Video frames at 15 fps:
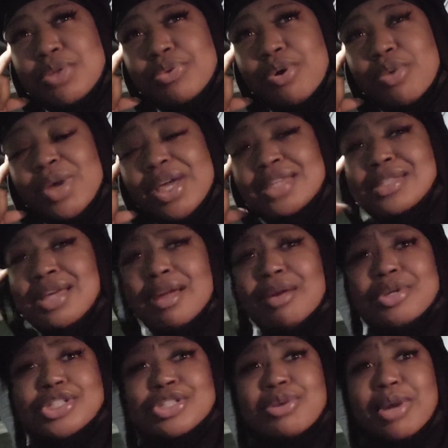going to throw it away because the
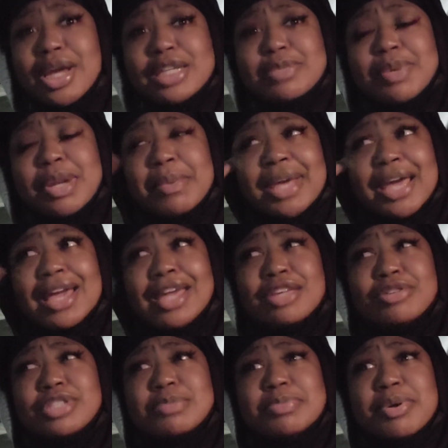hair is trash. But I'm like, I can
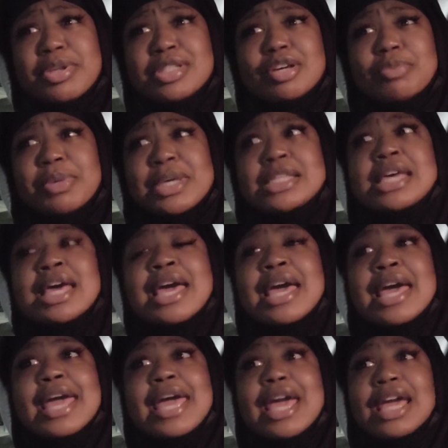use this ponytail piece.
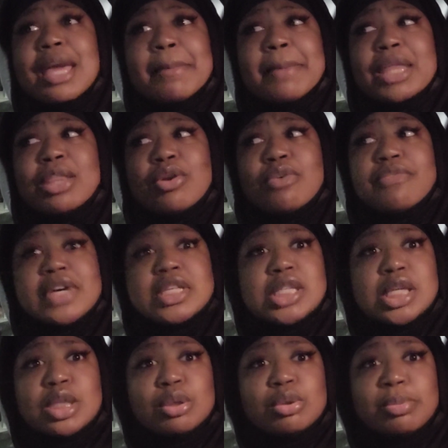It can be a little
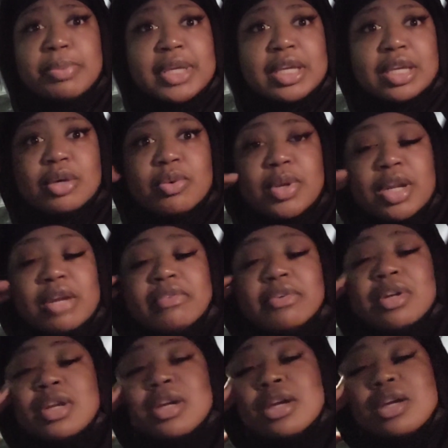fuzzy and a little big,
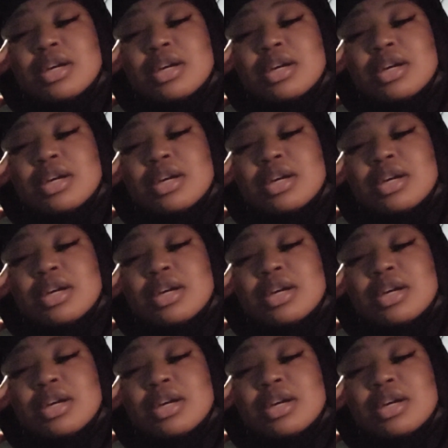whatever.